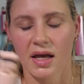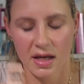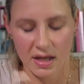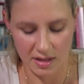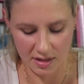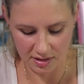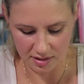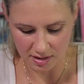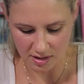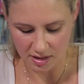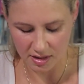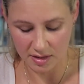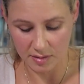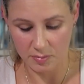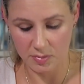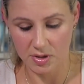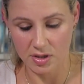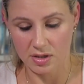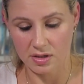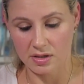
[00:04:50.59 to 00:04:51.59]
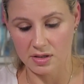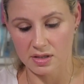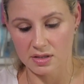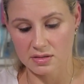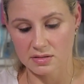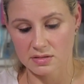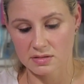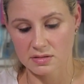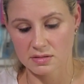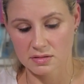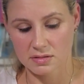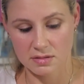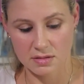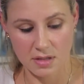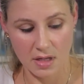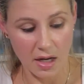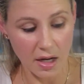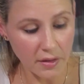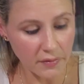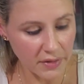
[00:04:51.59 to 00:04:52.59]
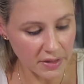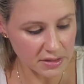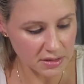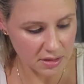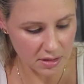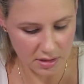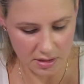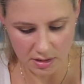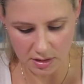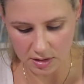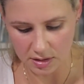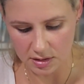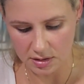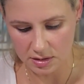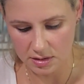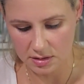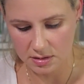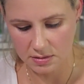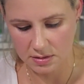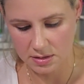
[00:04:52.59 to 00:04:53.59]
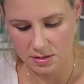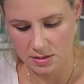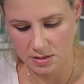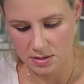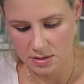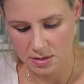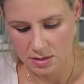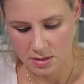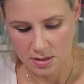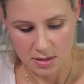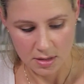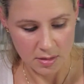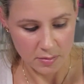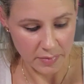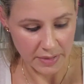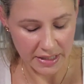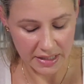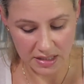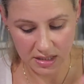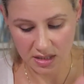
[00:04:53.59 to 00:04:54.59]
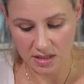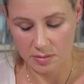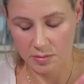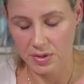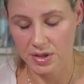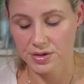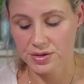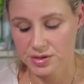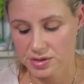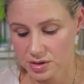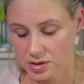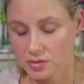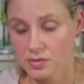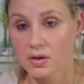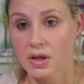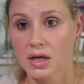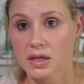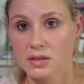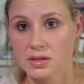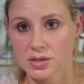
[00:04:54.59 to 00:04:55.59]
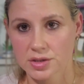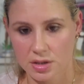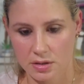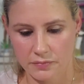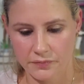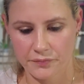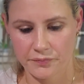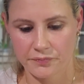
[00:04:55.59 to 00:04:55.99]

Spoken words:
and I am curious how that's gonna look, but I need a mirror to do that. So